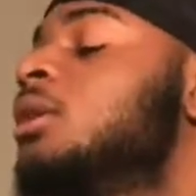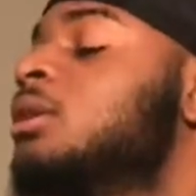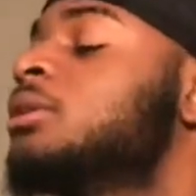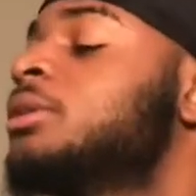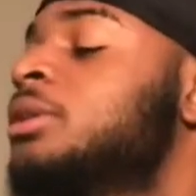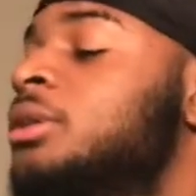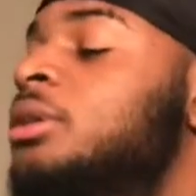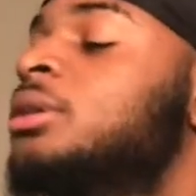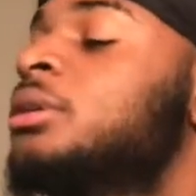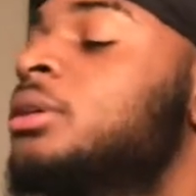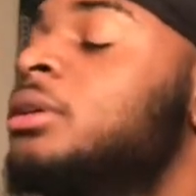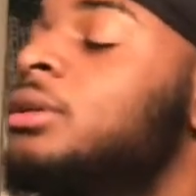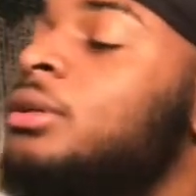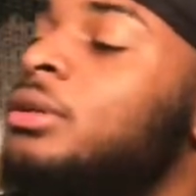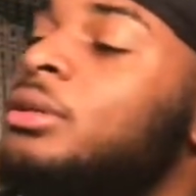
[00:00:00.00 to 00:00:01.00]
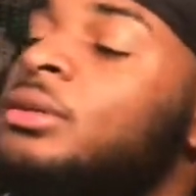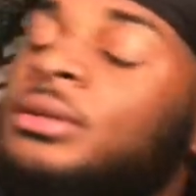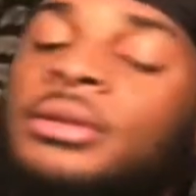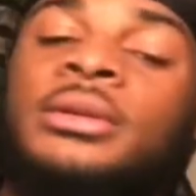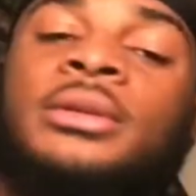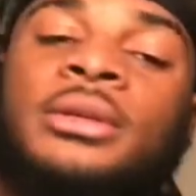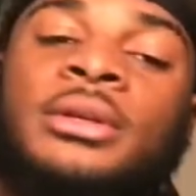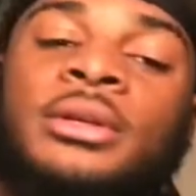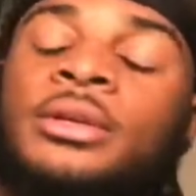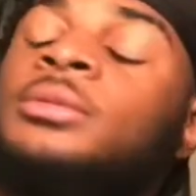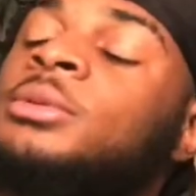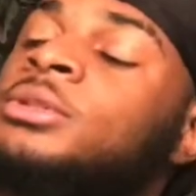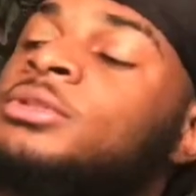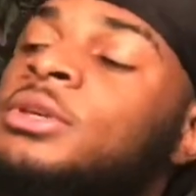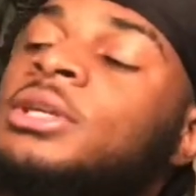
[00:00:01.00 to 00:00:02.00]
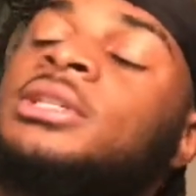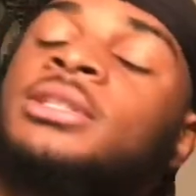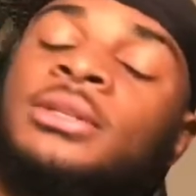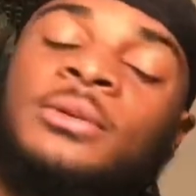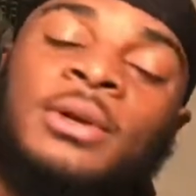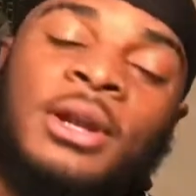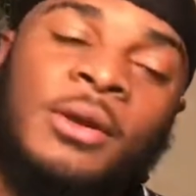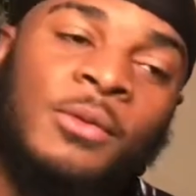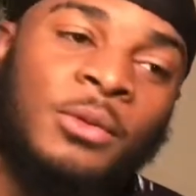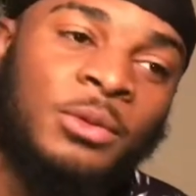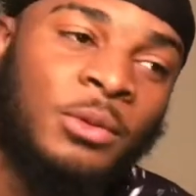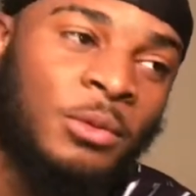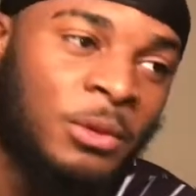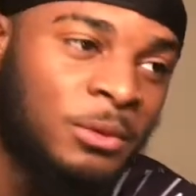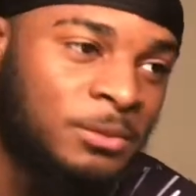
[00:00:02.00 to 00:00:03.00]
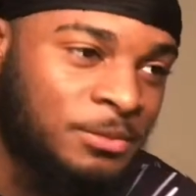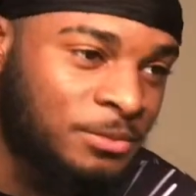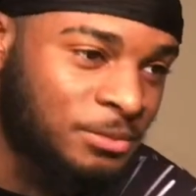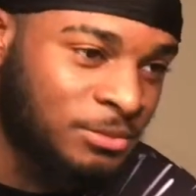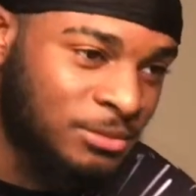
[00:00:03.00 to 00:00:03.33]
Oh, yeah. You be dressing, whatever. Woo.